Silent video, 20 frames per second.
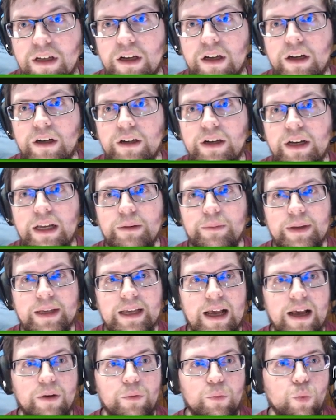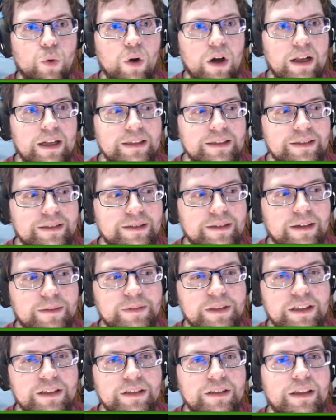Alright, we got one
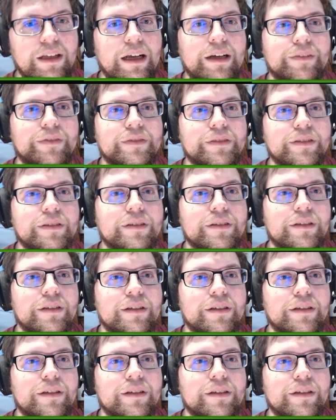subject left.